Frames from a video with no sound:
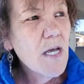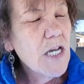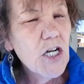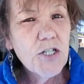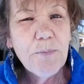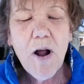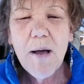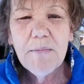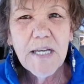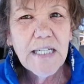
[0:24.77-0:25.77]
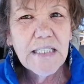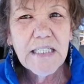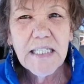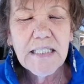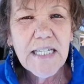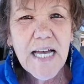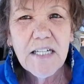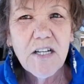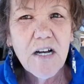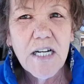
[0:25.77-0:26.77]
You know, the problem is
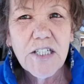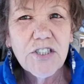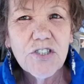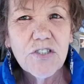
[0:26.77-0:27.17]
that